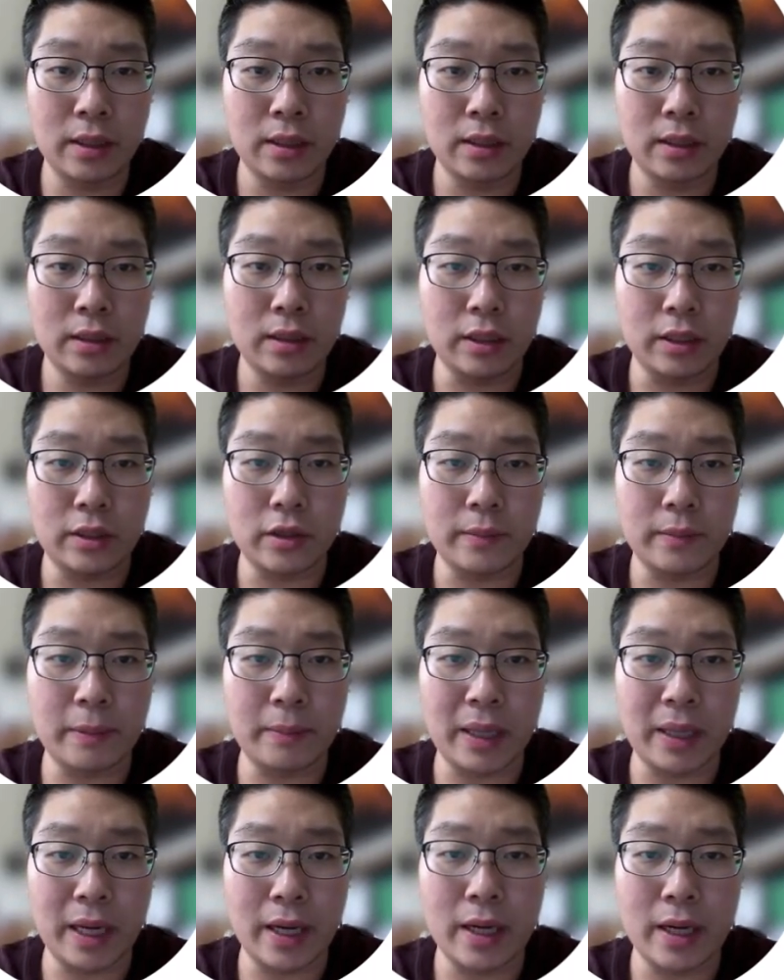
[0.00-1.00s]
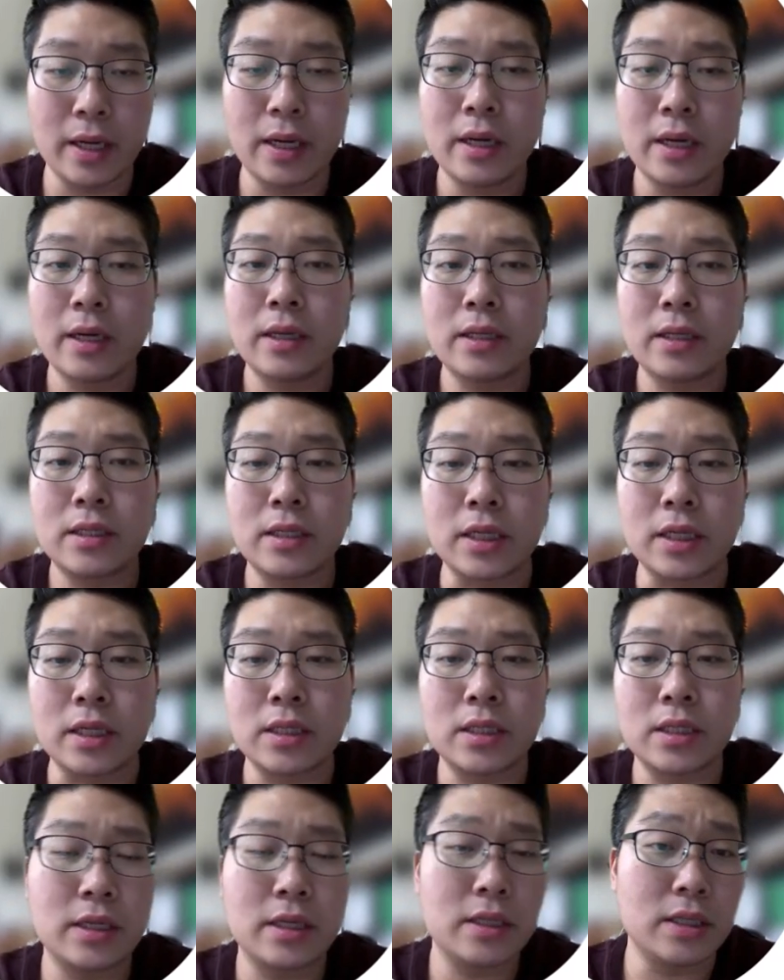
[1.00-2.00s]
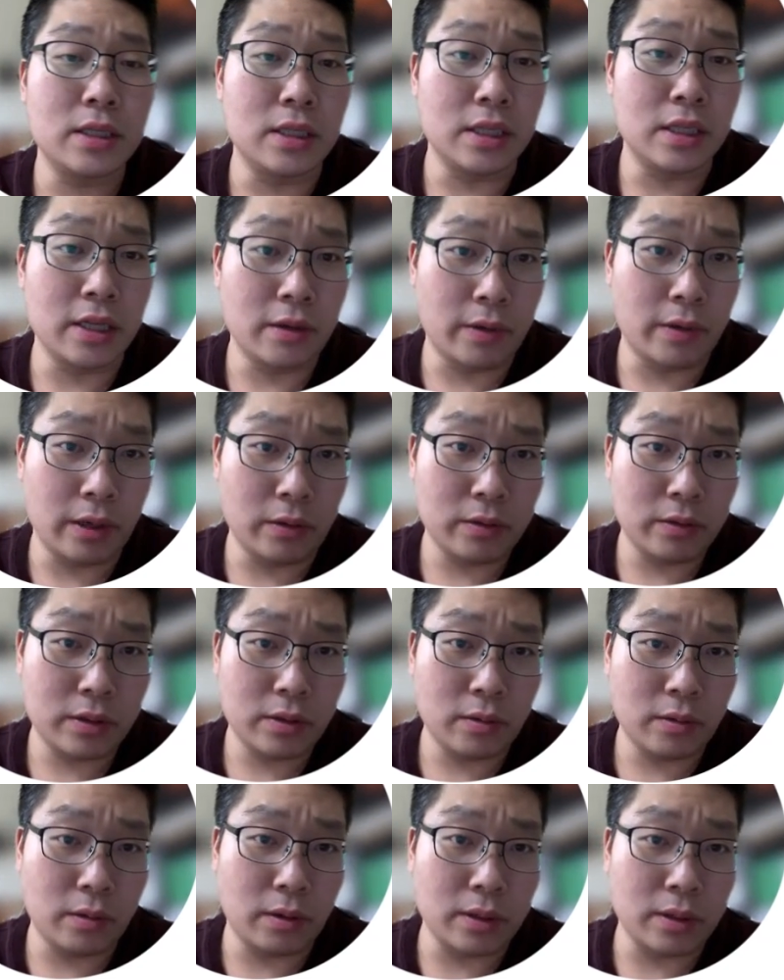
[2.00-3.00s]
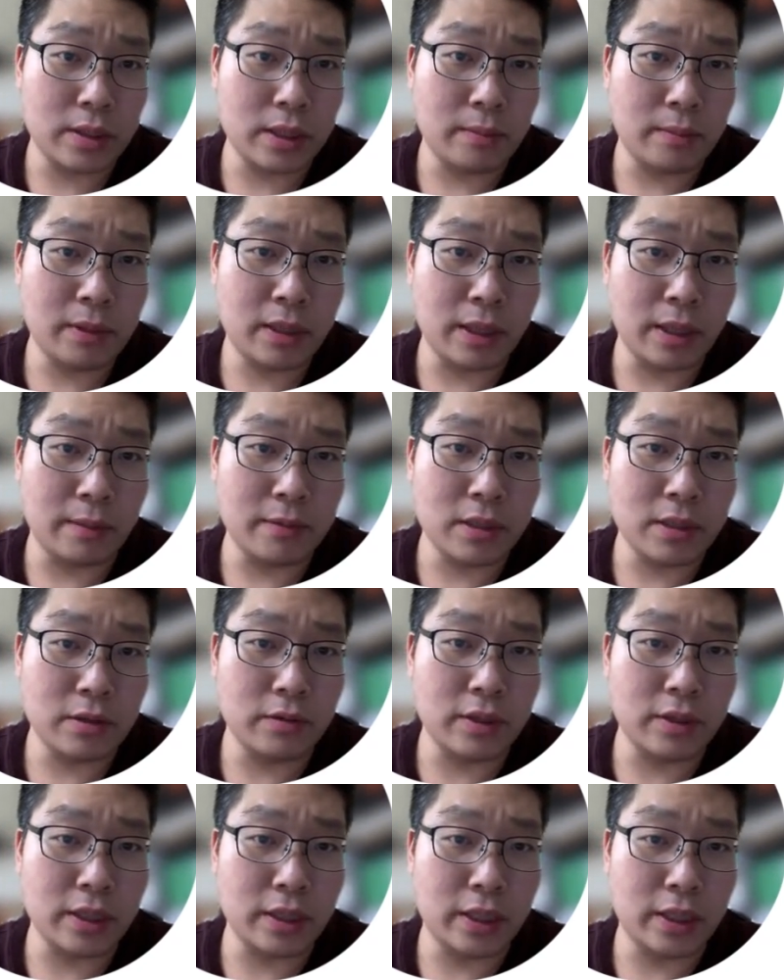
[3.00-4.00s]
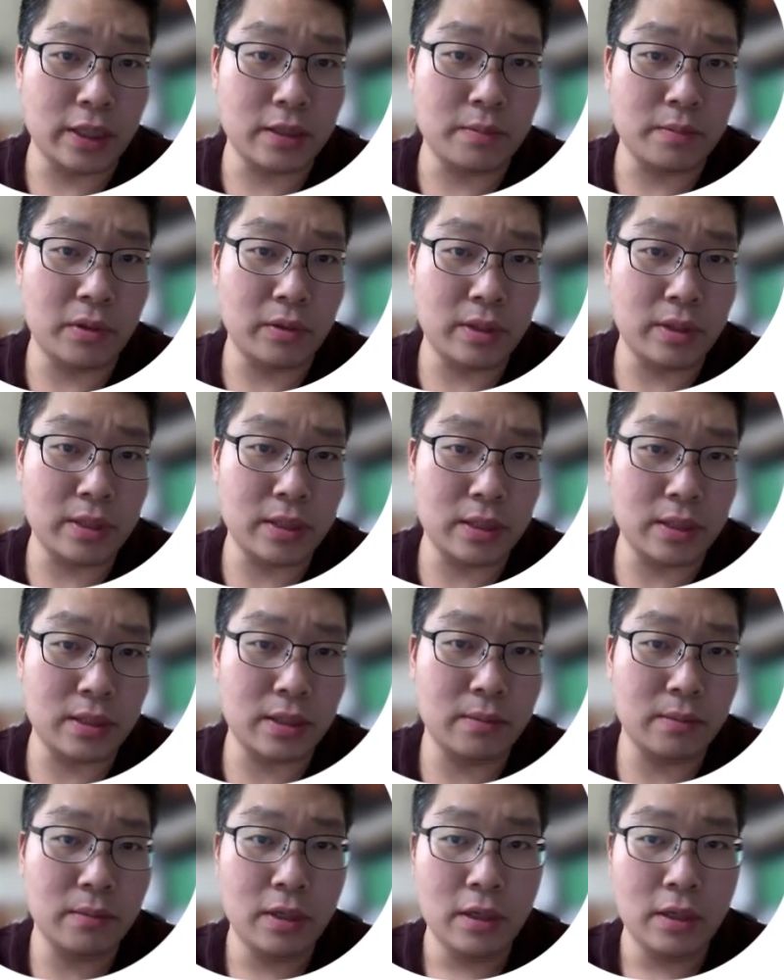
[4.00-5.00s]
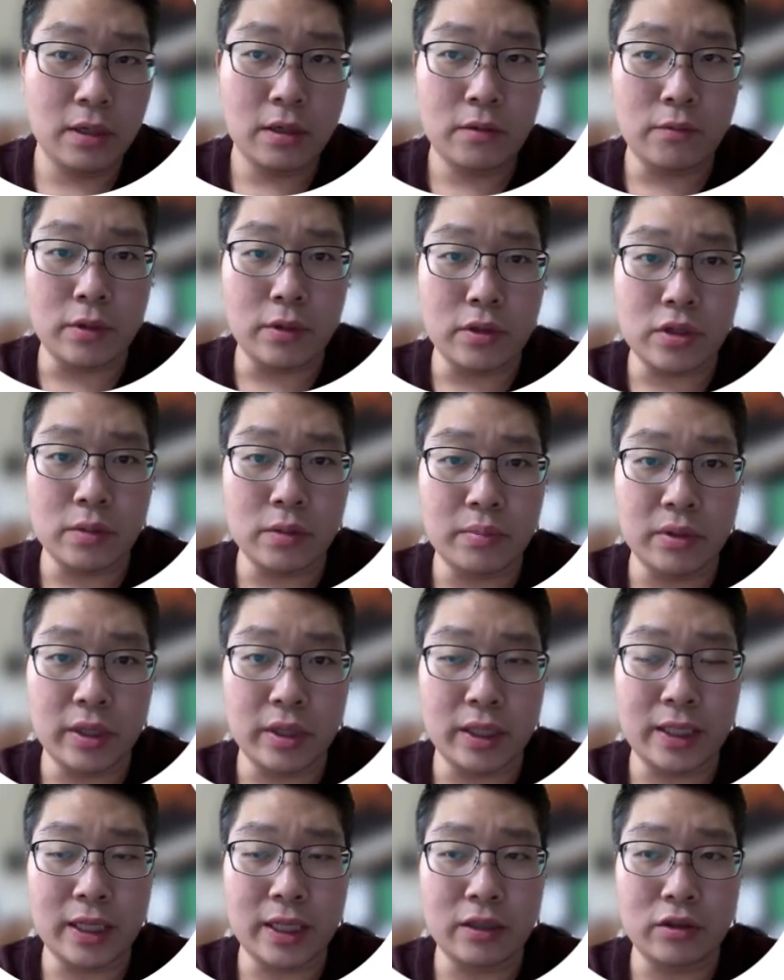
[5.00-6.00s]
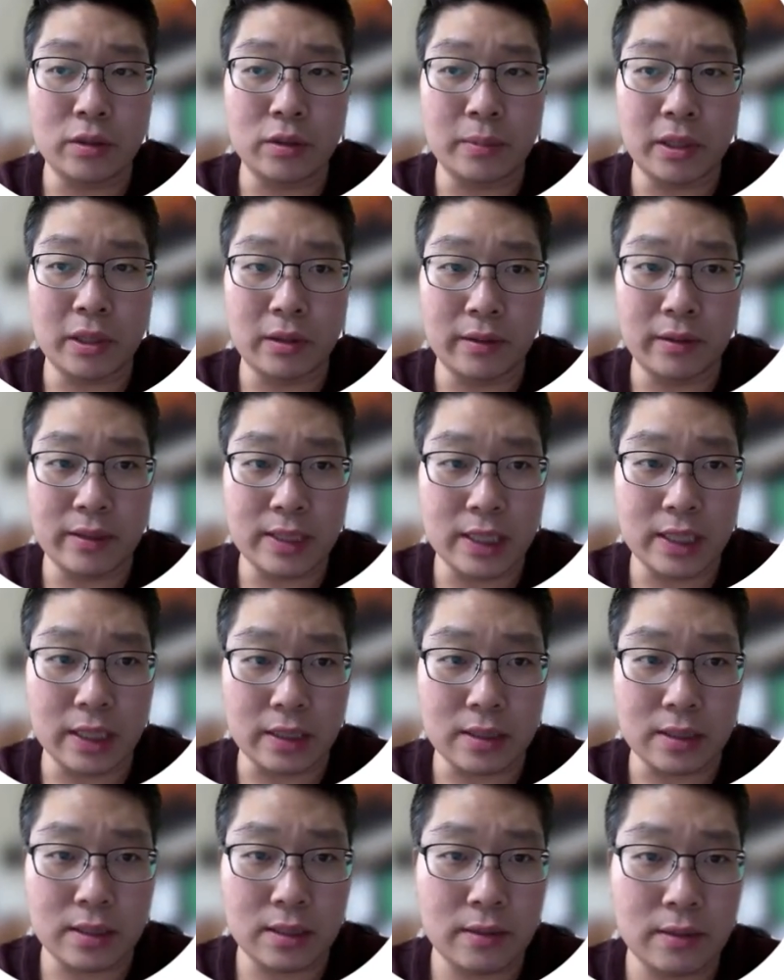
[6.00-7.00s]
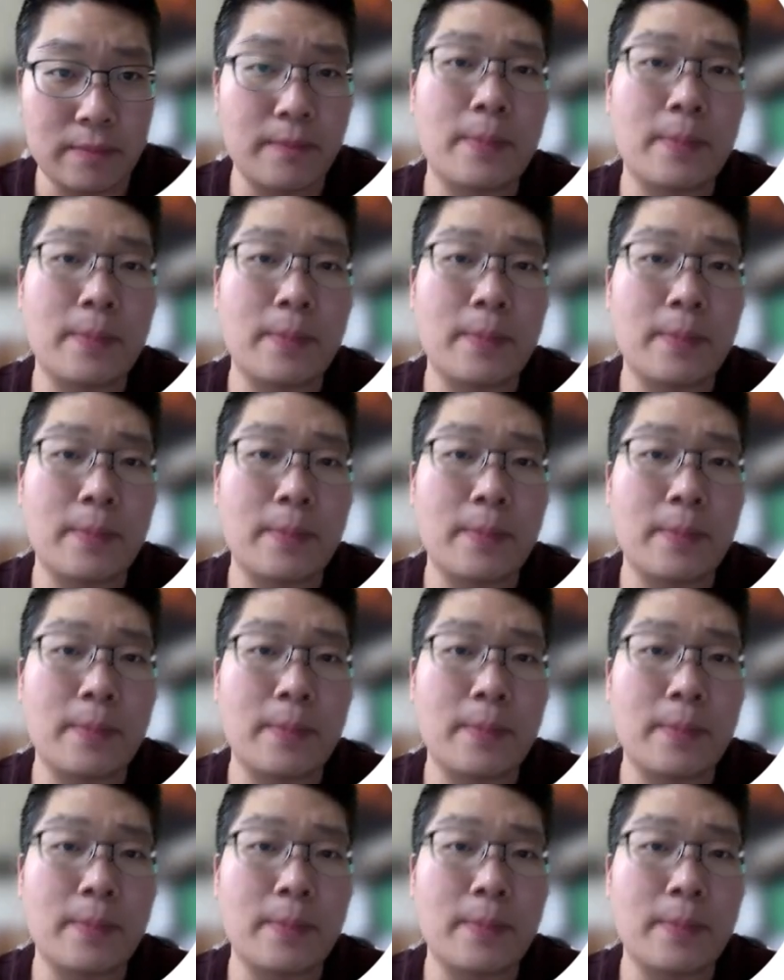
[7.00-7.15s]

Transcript: determined by 6 zeros, or sometimes using an exponent system, we used to put it 10 to the power 6.